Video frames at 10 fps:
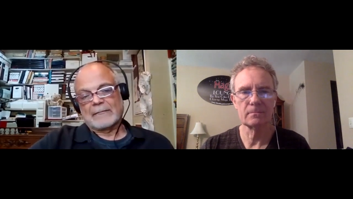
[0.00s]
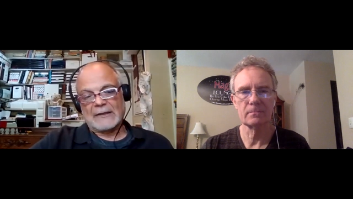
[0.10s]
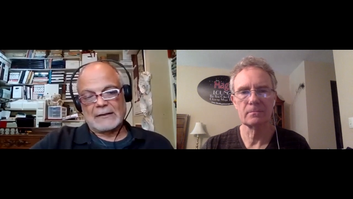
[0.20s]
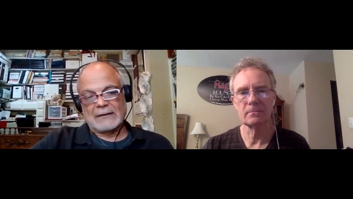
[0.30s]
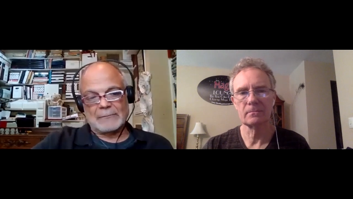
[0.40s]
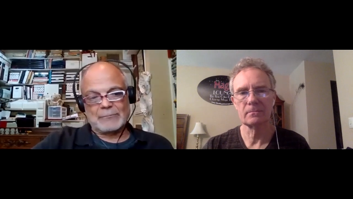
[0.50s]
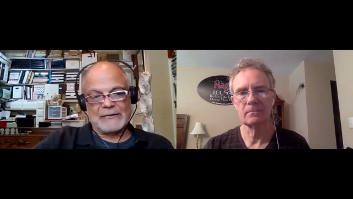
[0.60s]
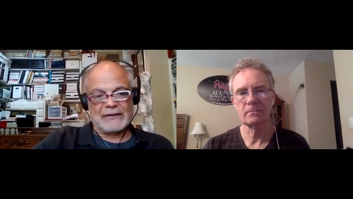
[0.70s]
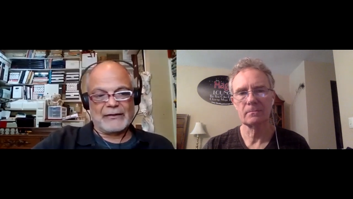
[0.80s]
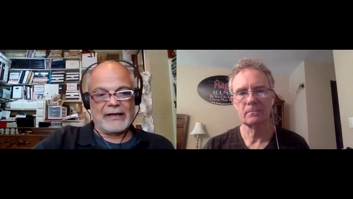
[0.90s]
Speaker 1: Uh,
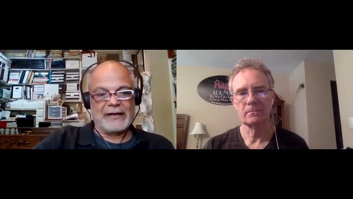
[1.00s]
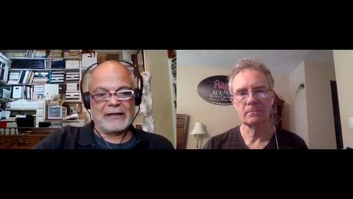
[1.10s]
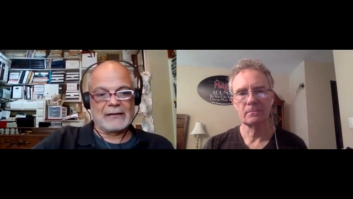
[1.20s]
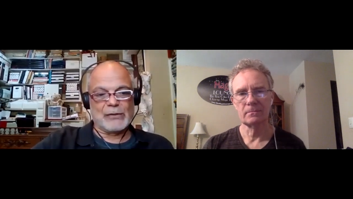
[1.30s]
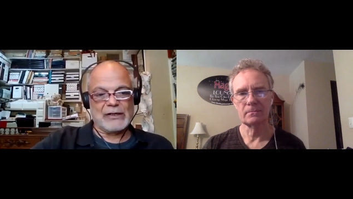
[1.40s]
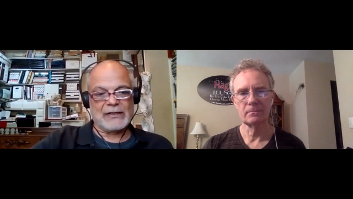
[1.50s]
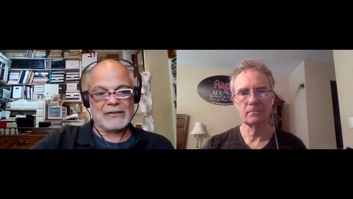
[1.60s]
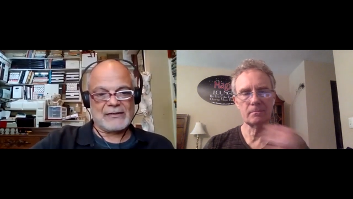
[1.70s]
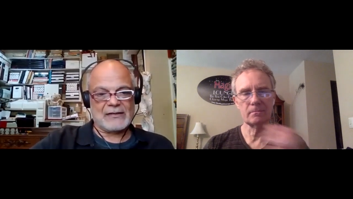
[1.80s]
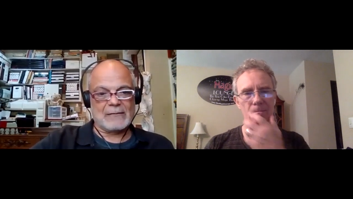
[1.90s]
the gray hair
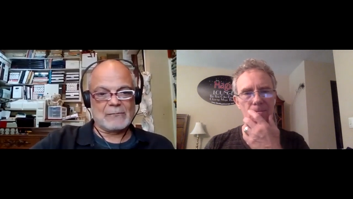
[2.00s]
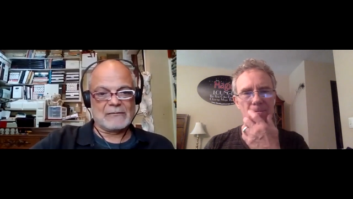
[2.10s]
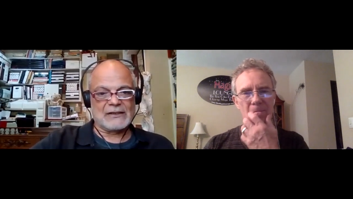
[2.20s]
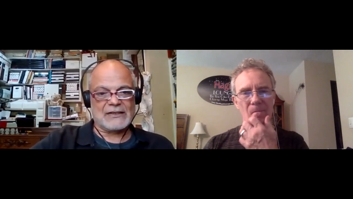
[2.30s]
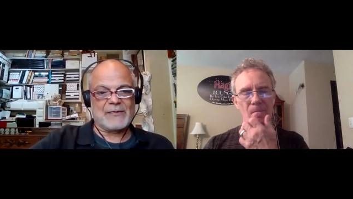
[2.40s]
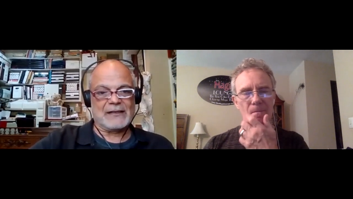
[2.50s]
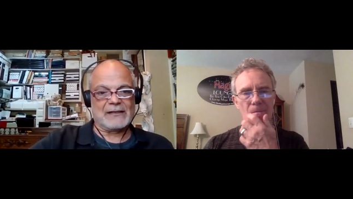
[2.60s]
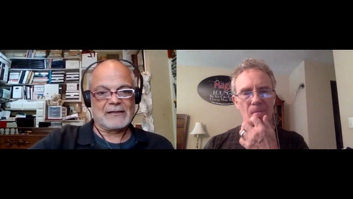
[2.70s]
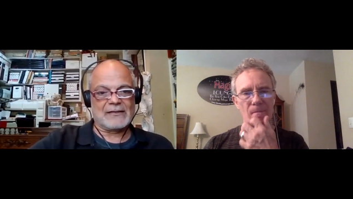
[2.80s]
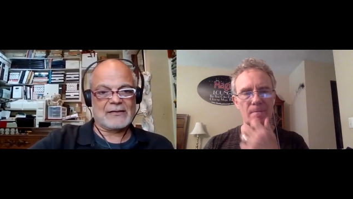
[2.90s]
brings some
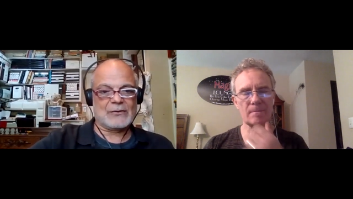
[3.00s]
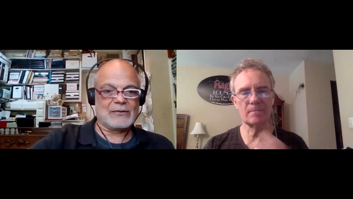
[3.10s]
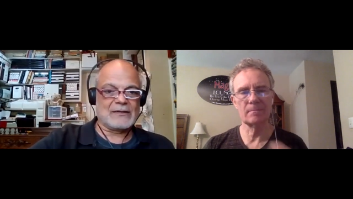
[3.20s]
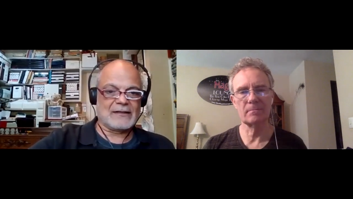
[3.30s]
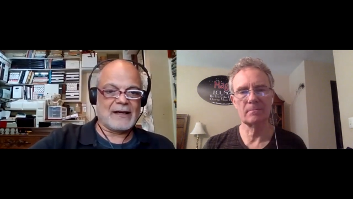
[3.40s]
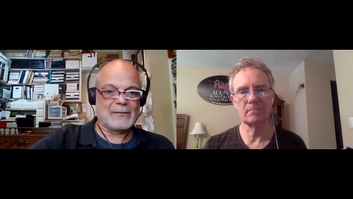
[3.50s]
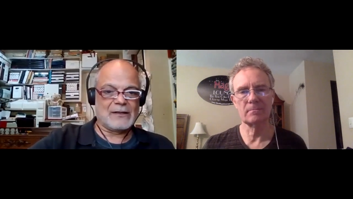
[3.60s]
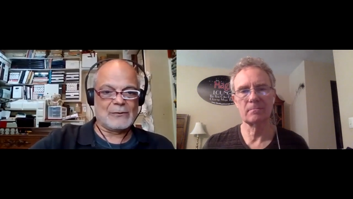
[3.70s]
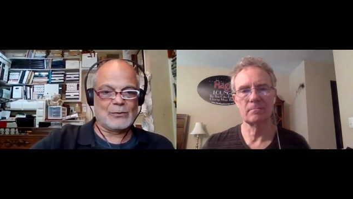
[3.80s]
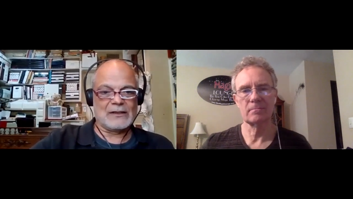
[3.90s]
experience to the
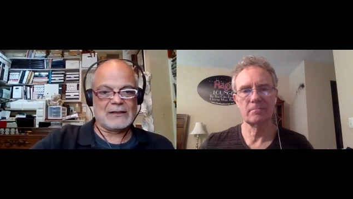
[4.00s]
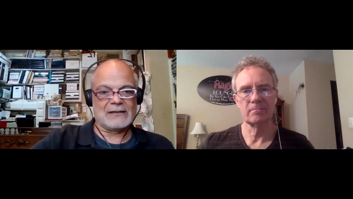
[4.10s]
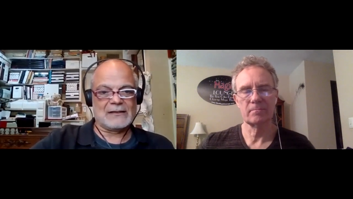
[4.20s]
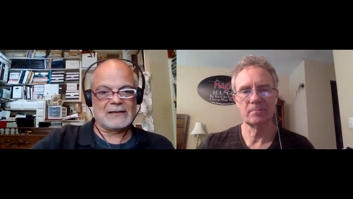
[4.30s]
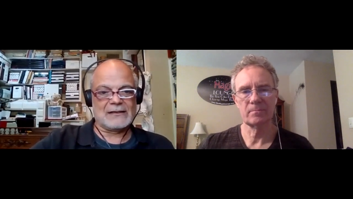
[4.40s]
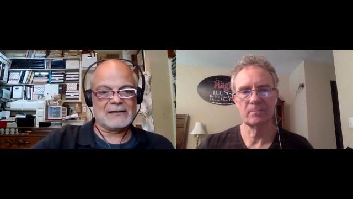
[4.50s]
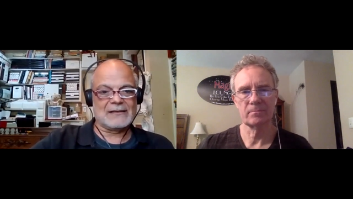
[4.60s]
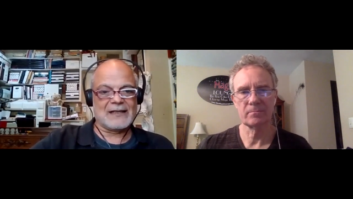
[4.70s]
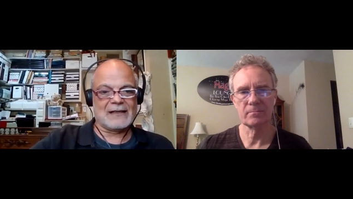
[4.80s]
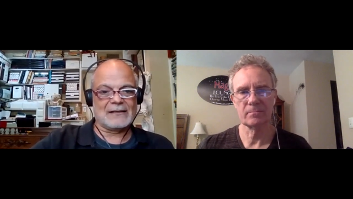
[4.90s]
table, where the
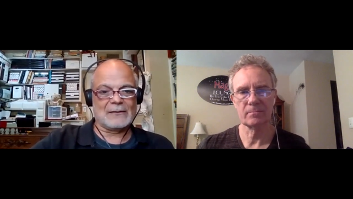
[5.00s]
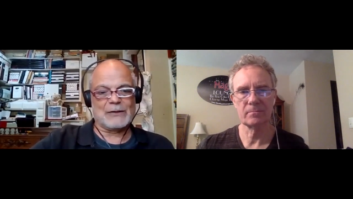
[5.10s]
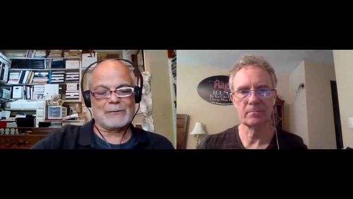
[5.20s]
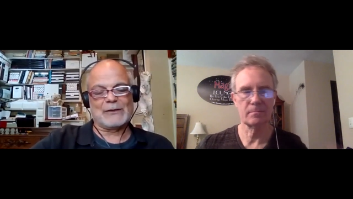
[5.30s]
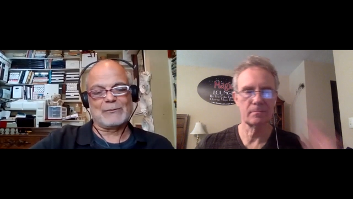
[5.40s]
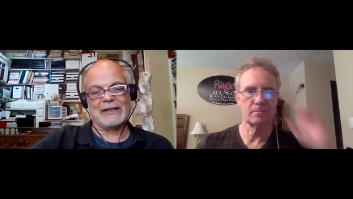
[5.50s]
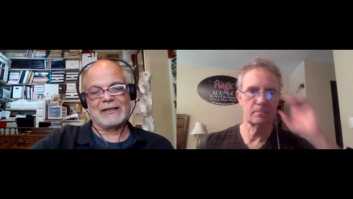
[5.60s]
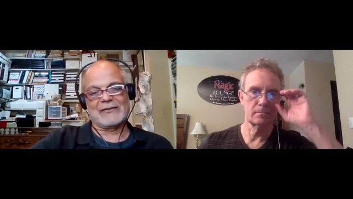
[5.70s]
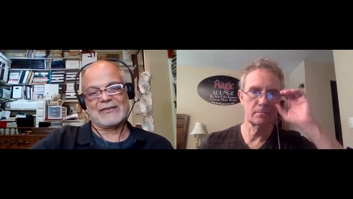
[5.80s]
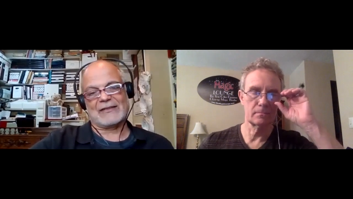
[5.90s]
younger people
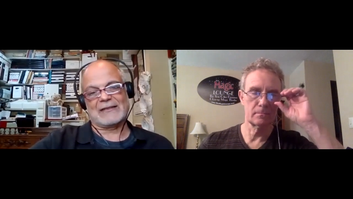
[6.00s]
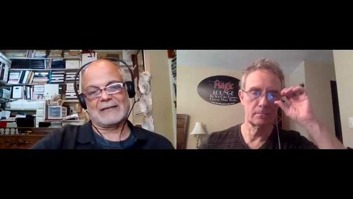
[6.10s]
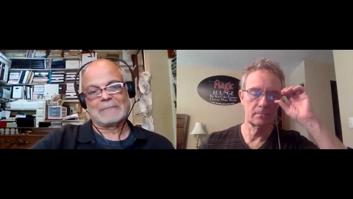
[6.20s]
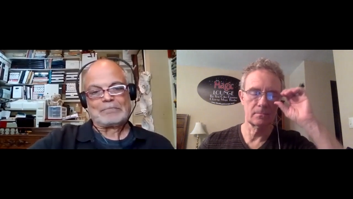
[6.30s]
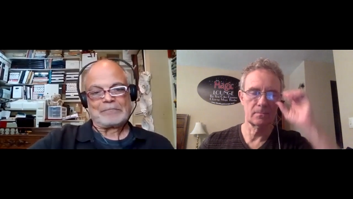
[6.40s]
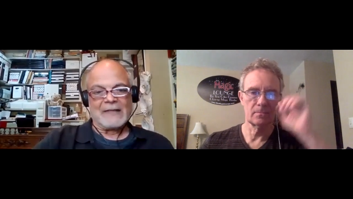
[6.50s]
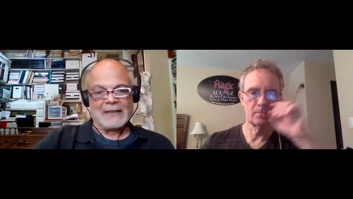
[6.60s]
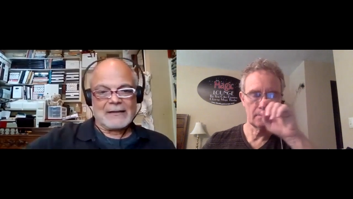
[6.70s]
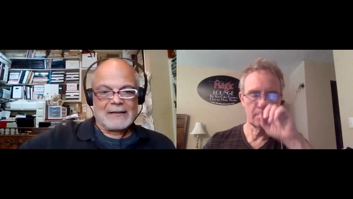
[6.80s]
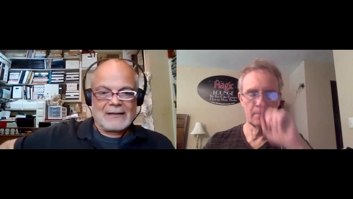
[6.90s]
brings uh,
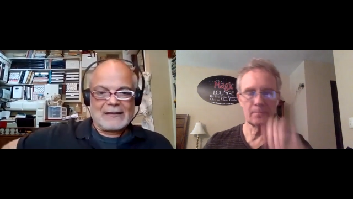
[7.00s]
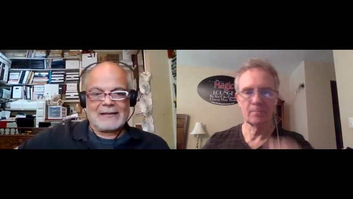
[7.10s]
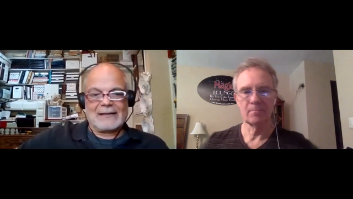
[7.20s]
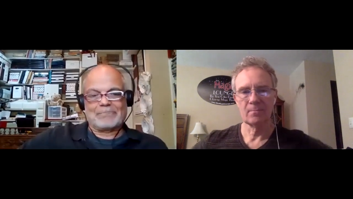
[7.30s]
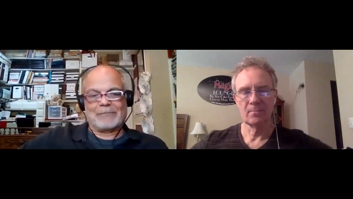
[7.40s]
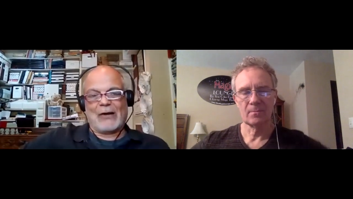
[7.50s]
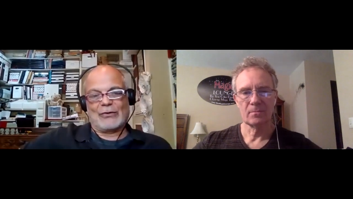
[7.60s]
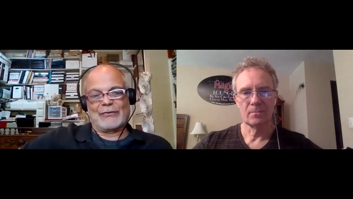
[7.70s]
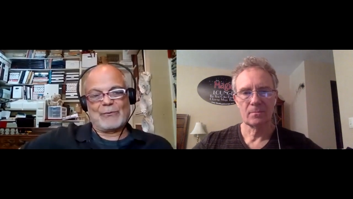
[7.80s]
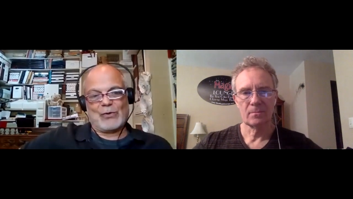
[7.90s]
uh
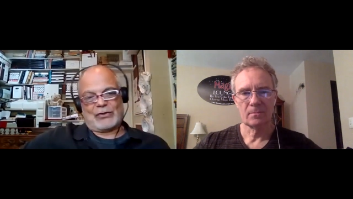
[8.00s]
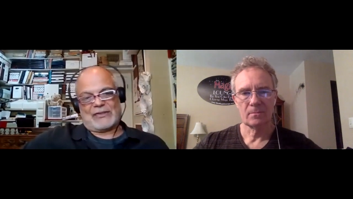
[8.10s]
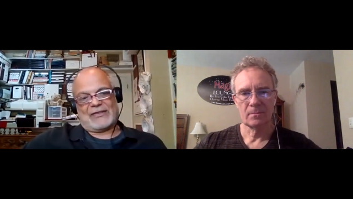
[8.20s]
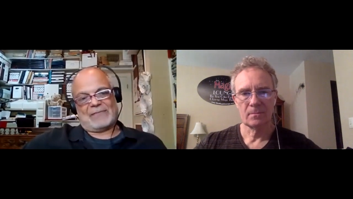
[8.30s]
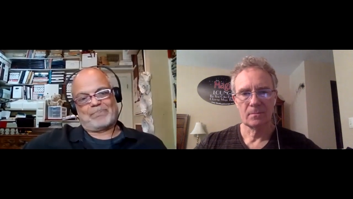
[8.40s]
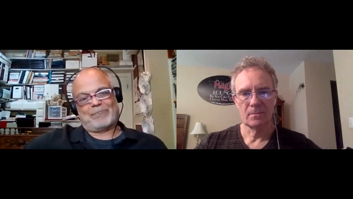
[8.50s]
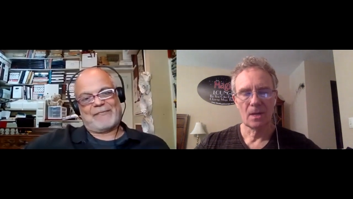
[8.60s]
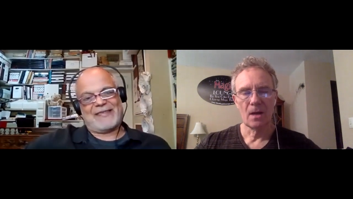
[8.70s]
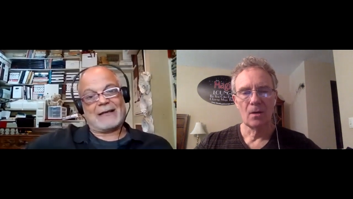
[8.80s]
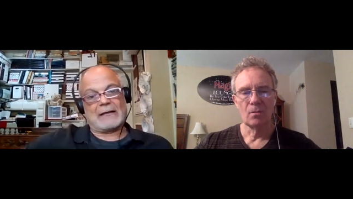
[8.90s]
out of the box
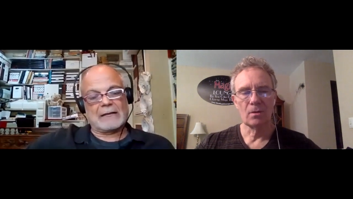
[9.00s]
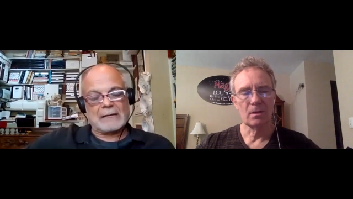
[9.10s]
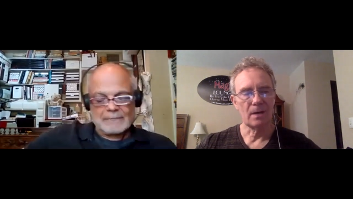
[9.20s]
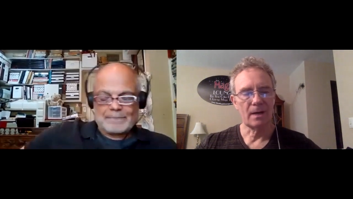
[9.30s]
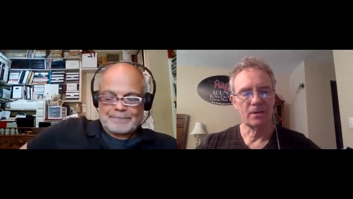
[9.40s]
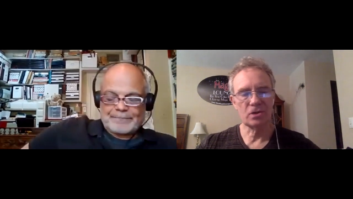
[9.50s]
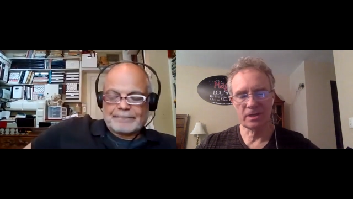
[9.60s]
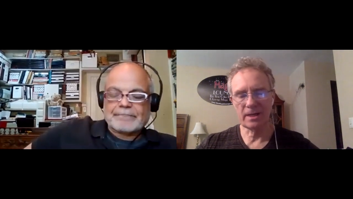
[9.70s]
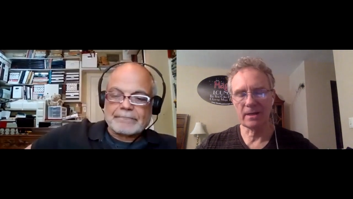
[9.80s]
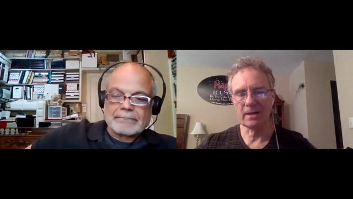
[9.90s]
thinking. Well, I just
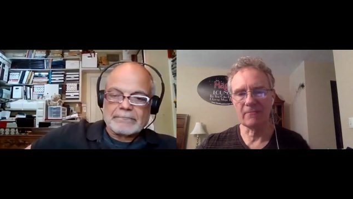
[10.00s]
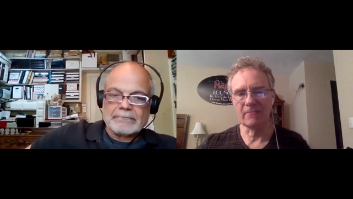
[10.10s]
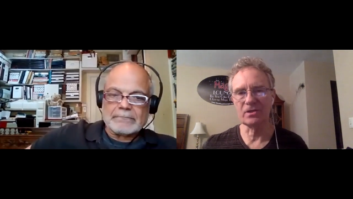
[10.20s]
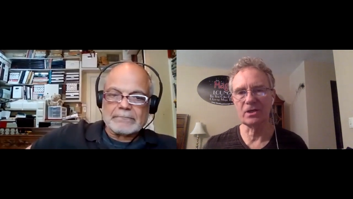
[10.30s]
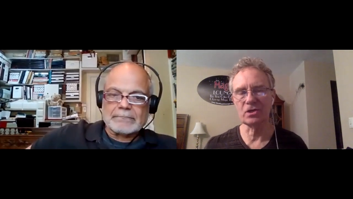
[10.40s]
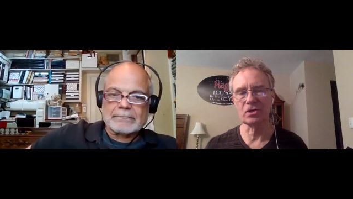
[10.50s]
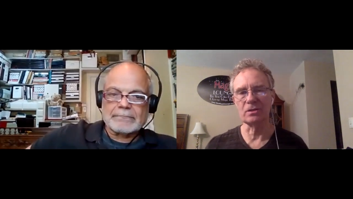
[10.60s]
had a
Speaker 2: conversation